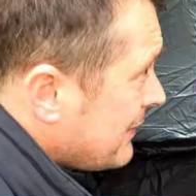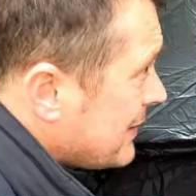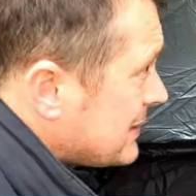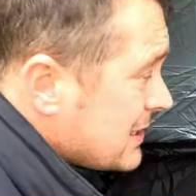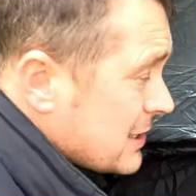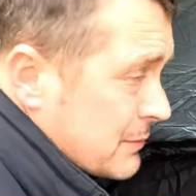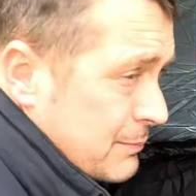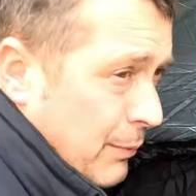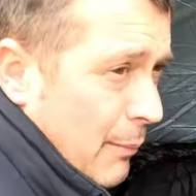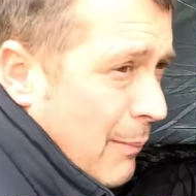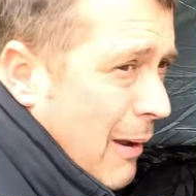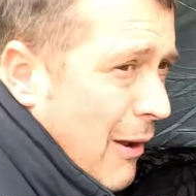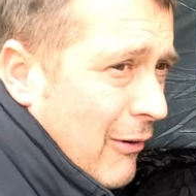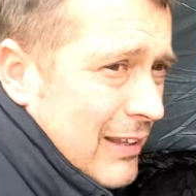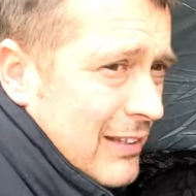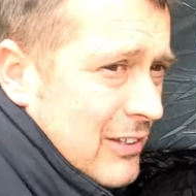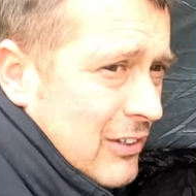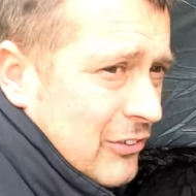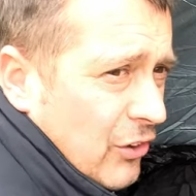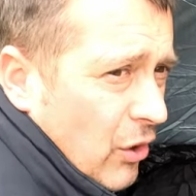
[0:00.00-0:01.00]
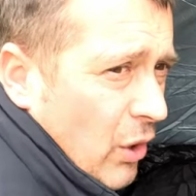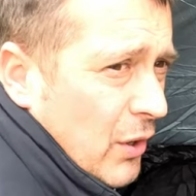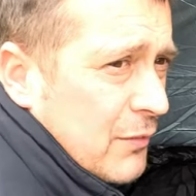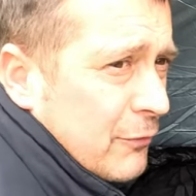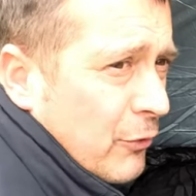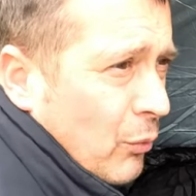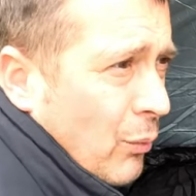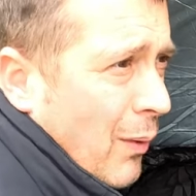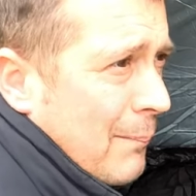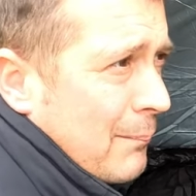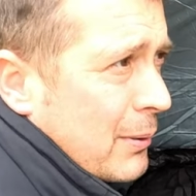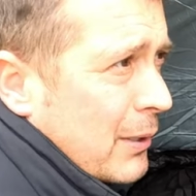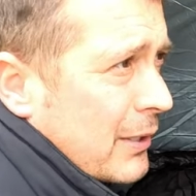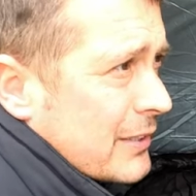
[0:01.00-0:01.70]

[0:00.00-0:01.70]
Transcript: this is primarily designed for one